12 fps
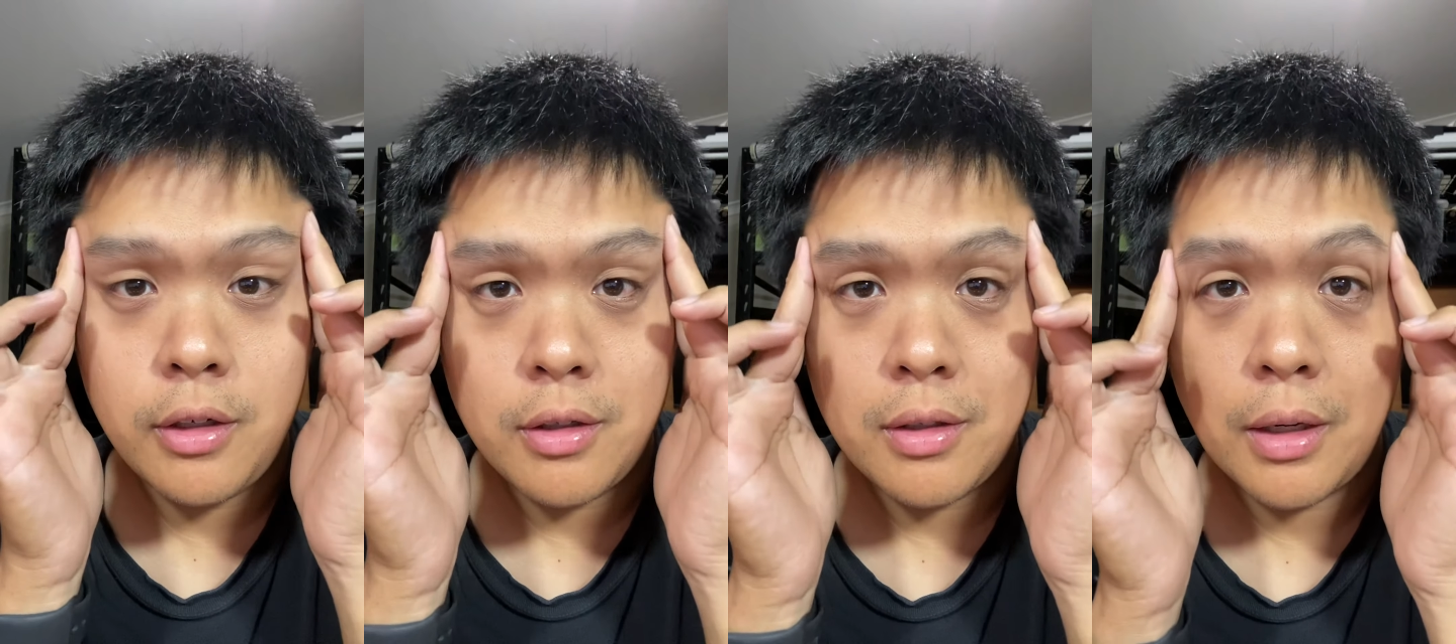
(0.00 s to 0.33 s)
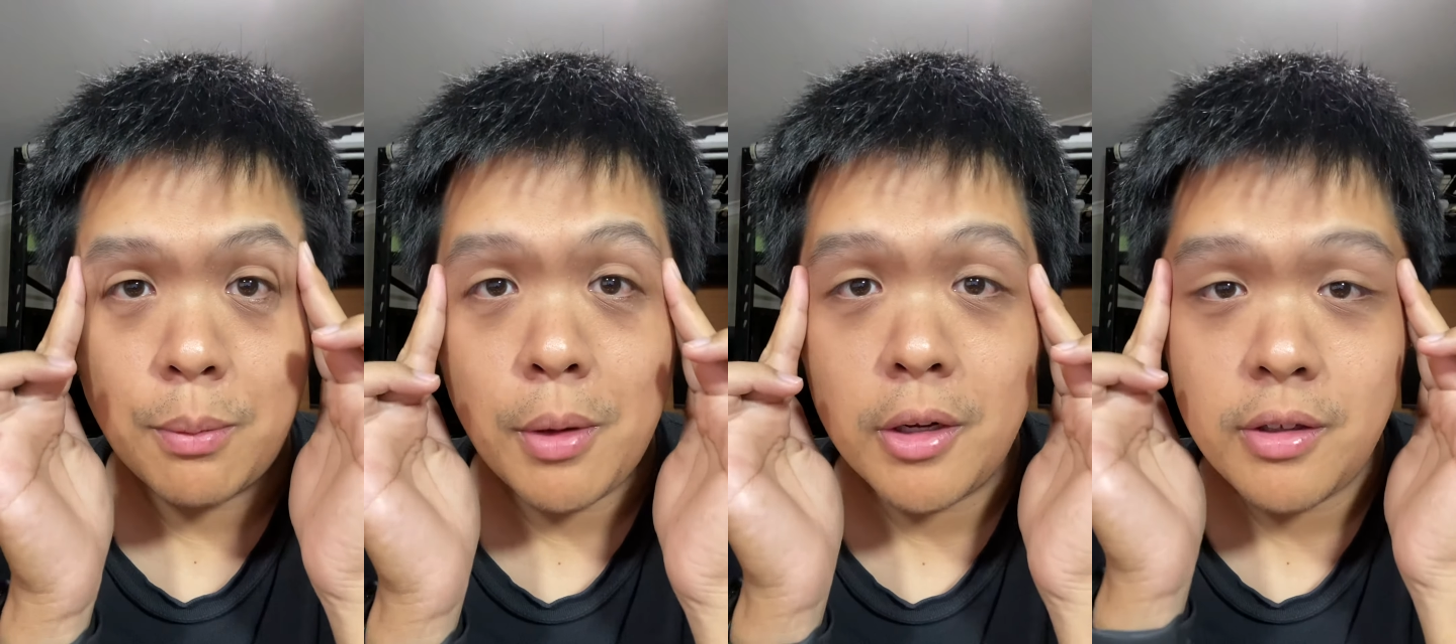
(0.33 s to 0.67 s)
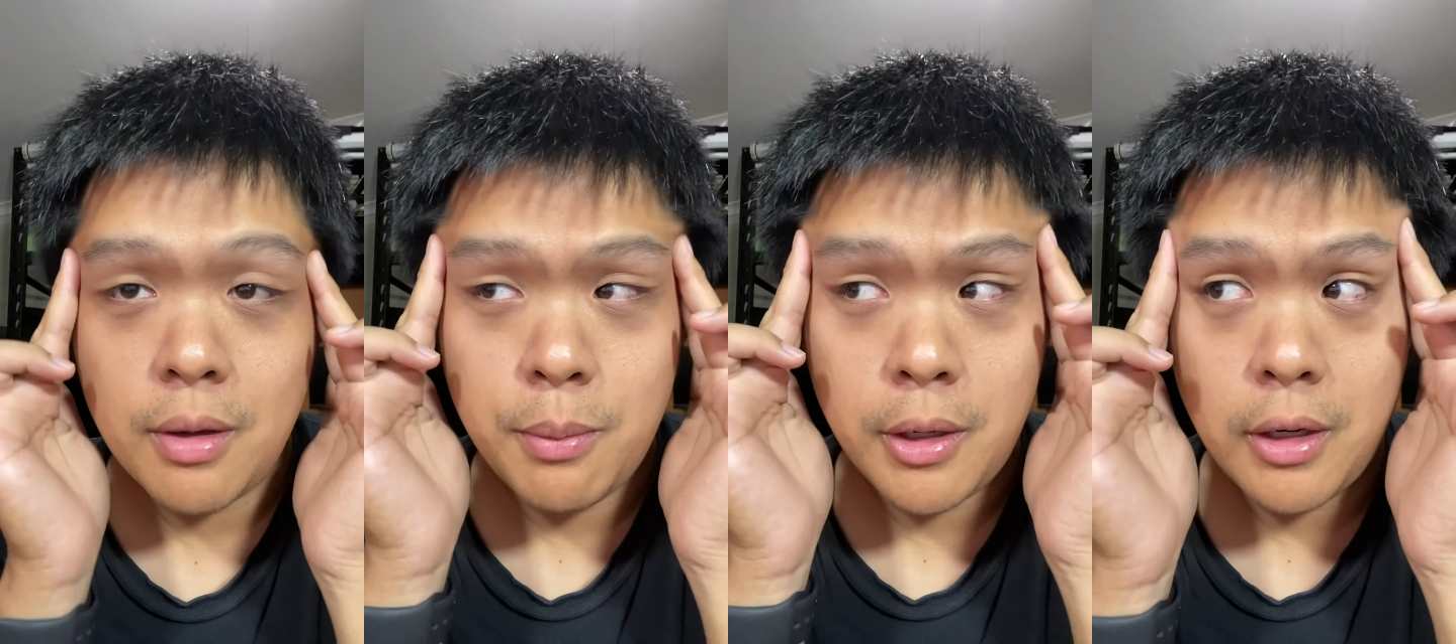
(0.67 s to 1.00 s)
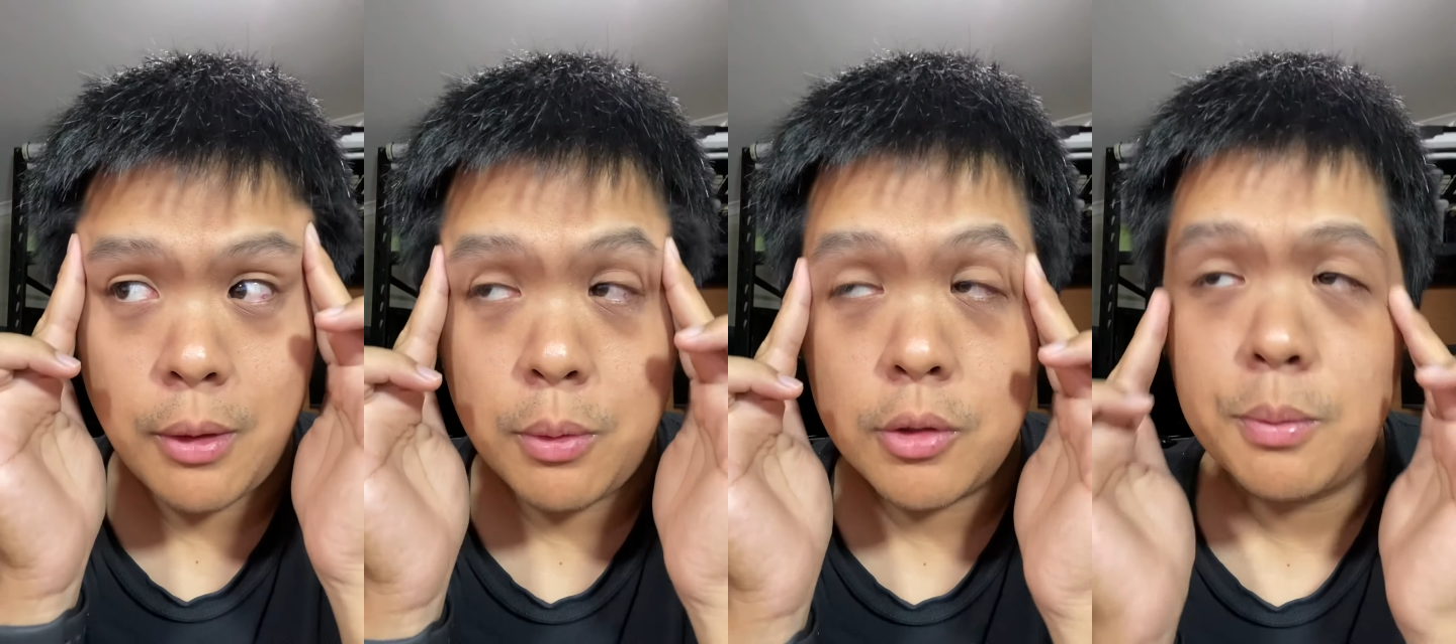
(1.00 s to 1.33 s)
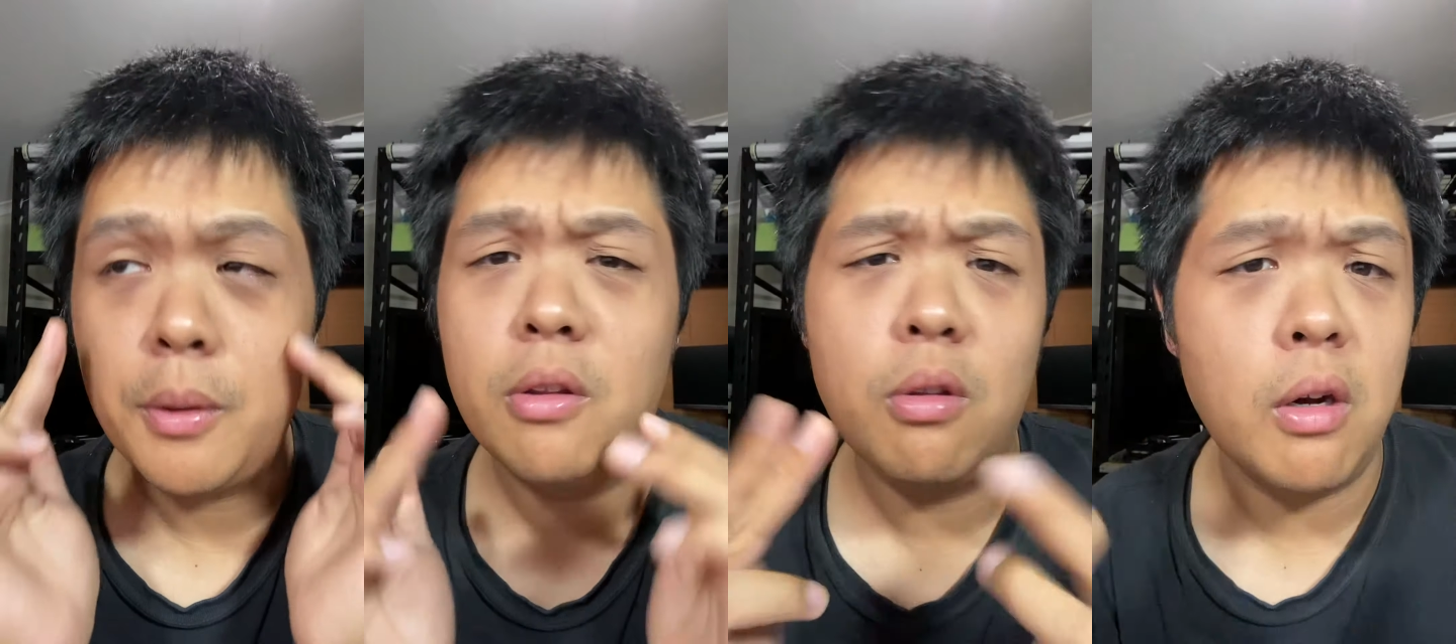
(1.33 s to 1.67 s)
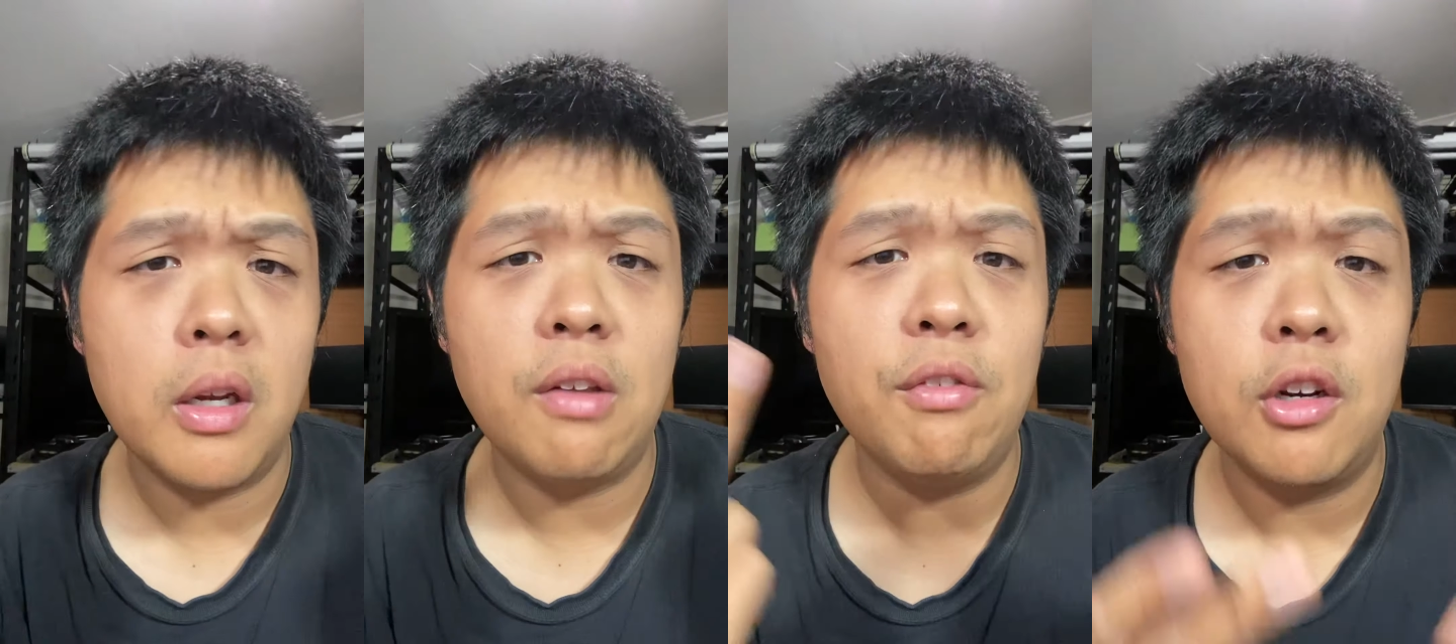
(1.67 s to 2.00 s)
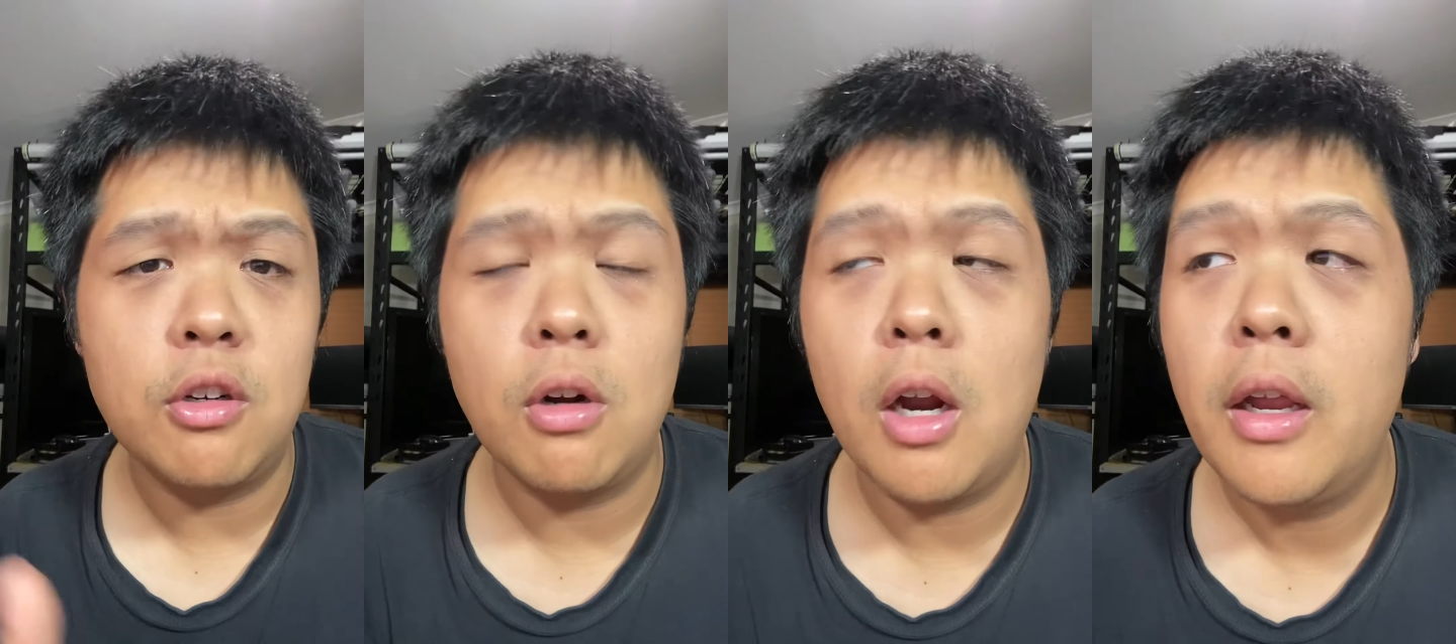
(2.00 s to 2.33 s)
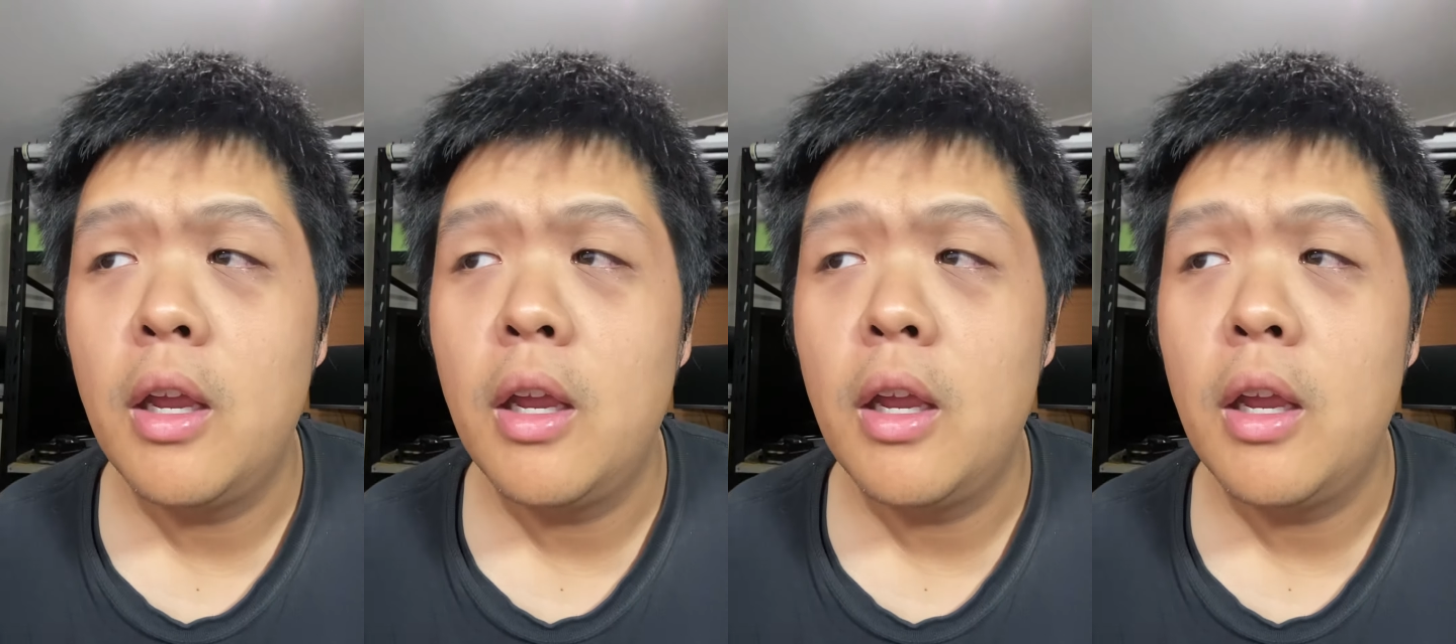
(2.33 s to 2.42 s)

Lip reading: just like Mindset Monday was, but I thought I'd give it a try.